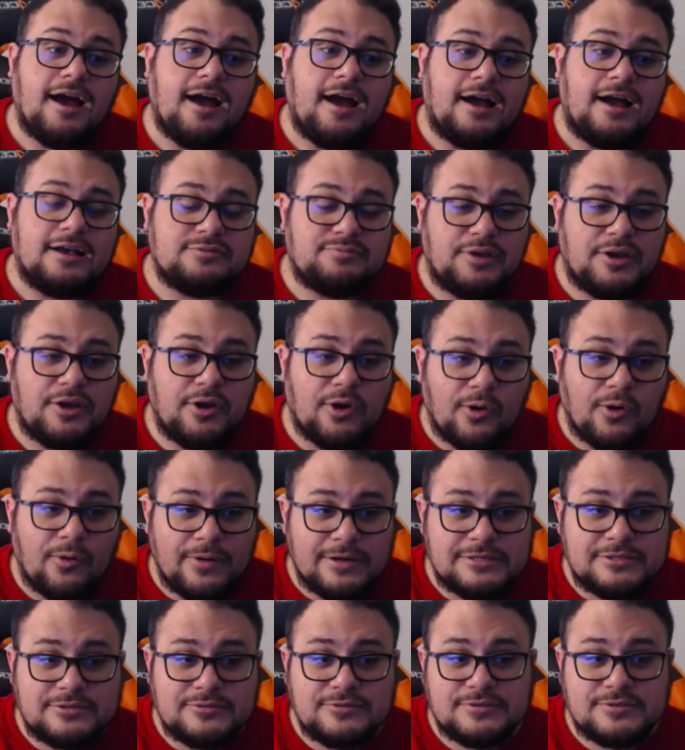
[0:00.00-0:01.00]
as we go
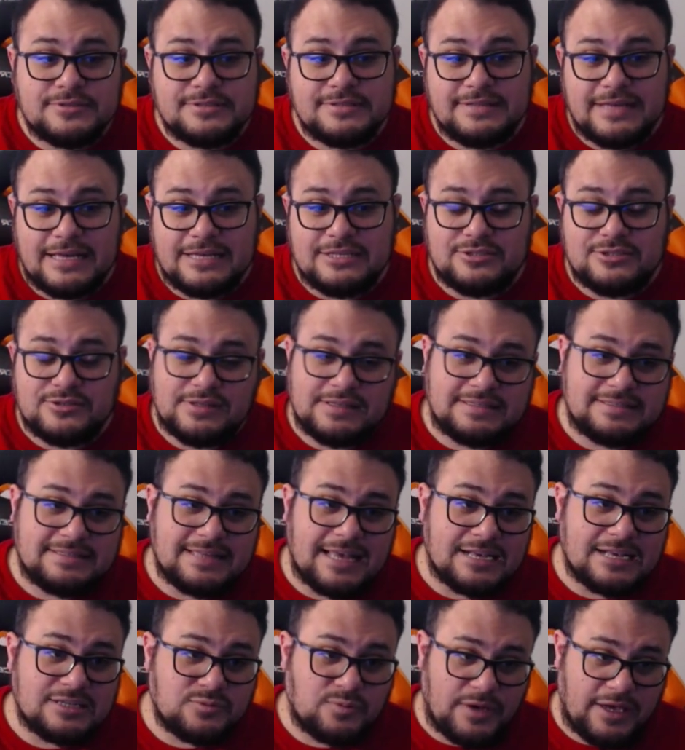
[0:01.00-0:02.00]
into this
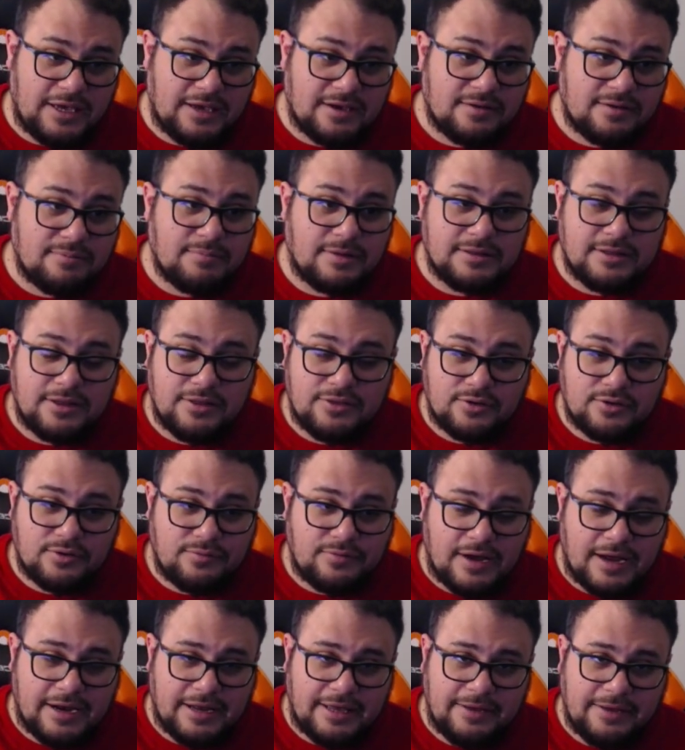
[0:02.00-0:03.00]
next week, Monday through
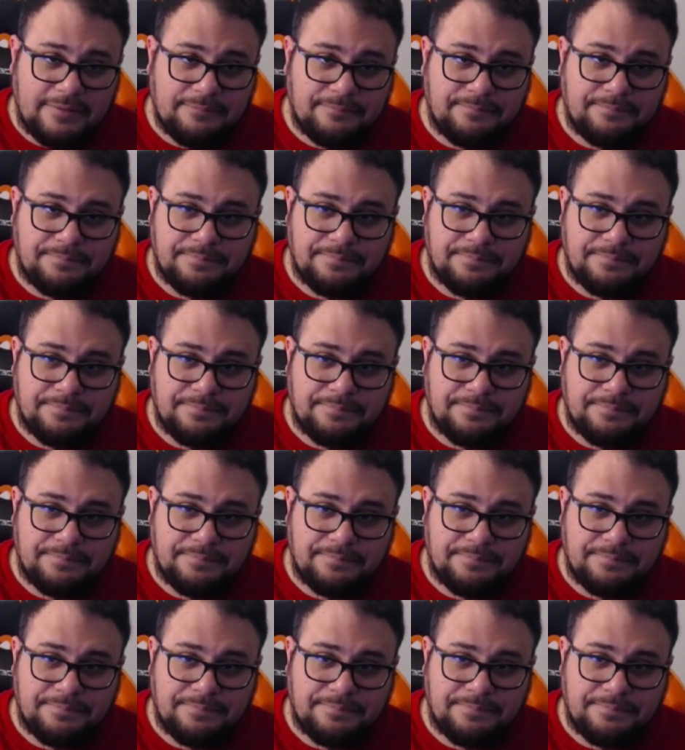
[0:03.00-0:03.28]
Friday,